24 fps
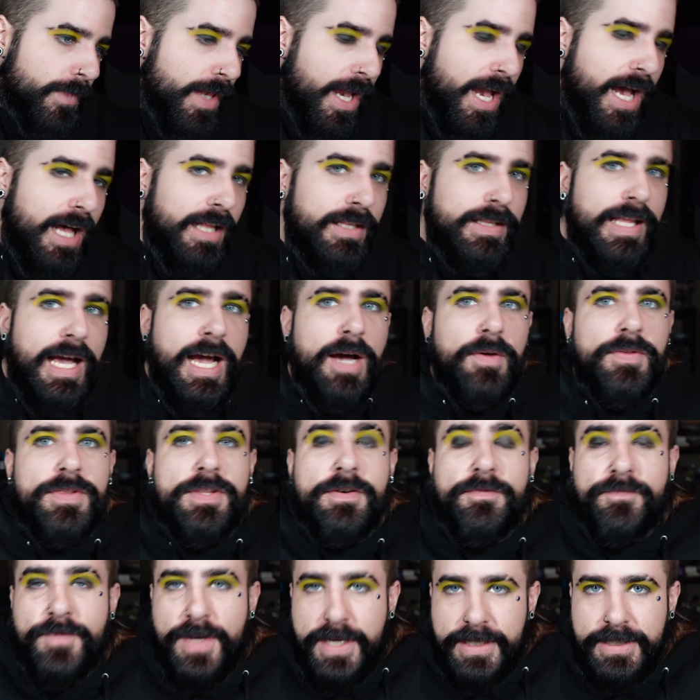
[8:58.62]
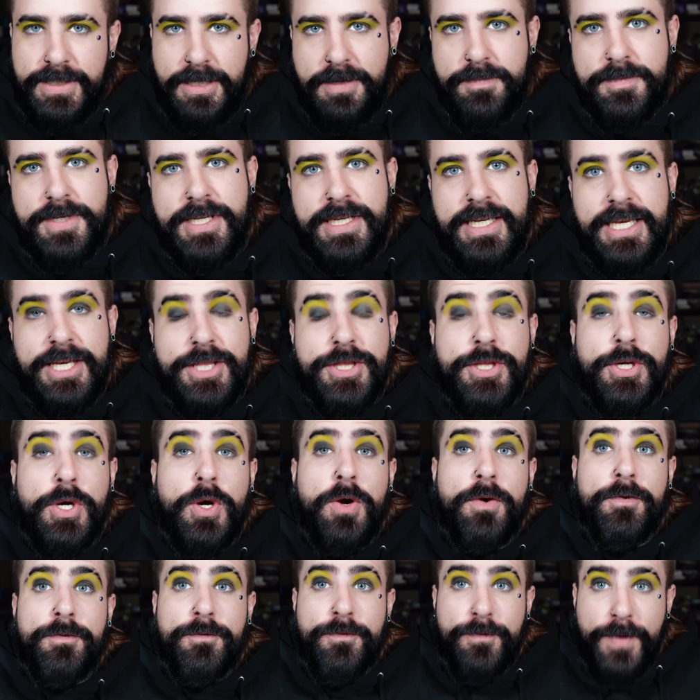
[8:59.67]
allowed the victim to get
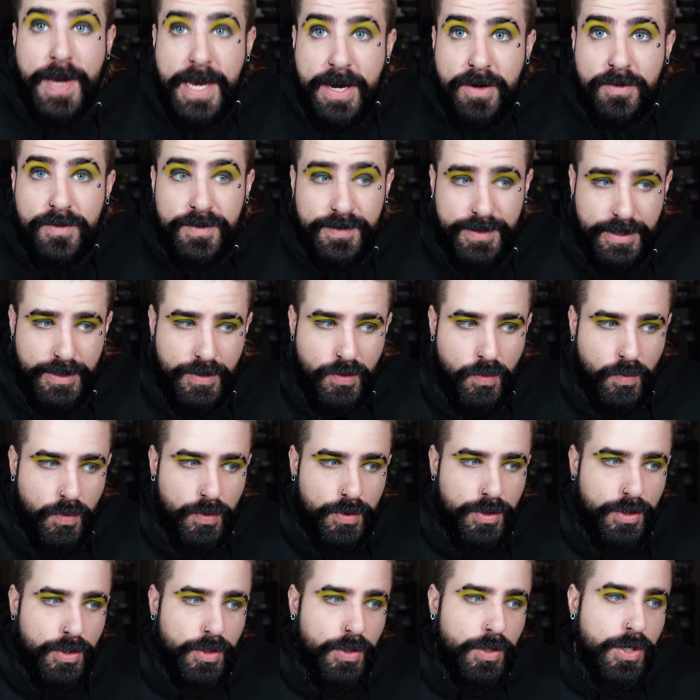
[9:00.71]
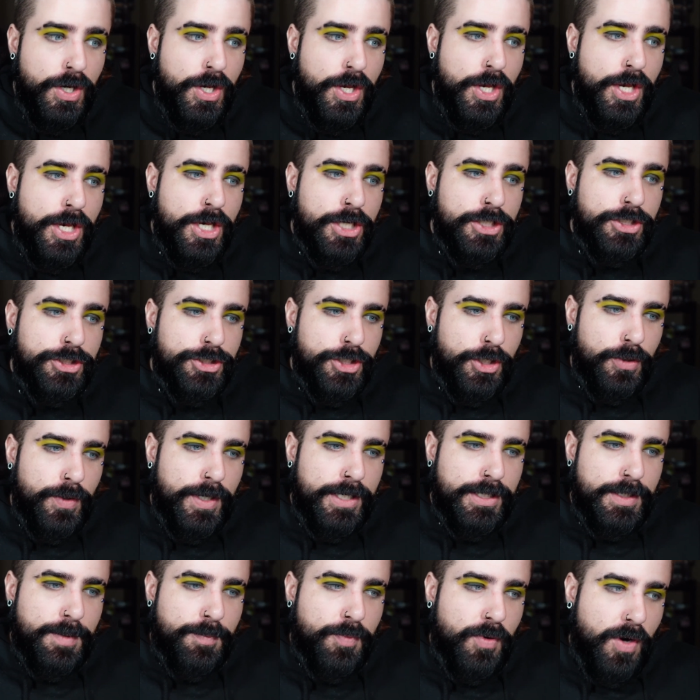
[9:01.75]
their affairs in order
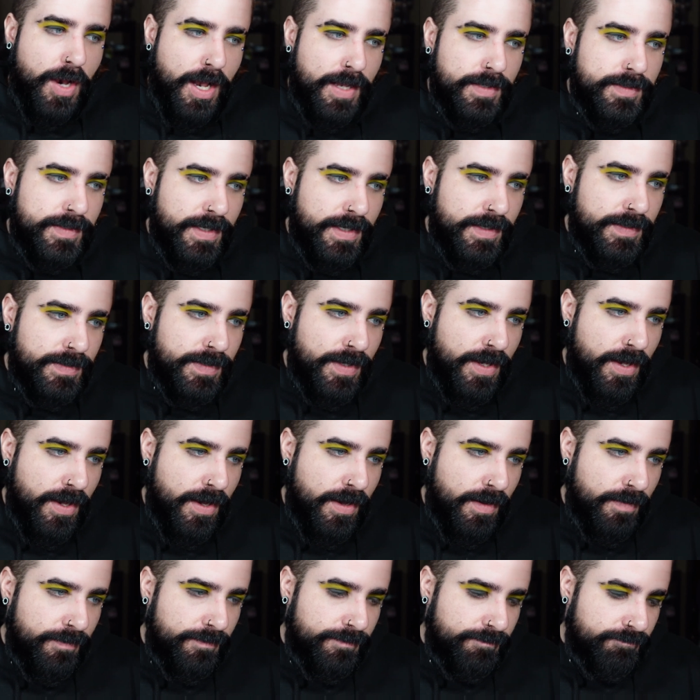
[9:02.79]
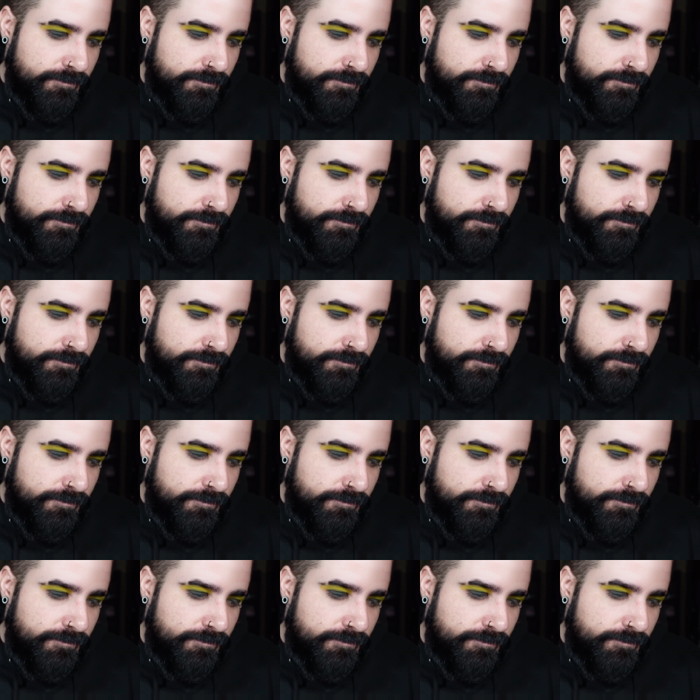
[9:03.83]
during the process of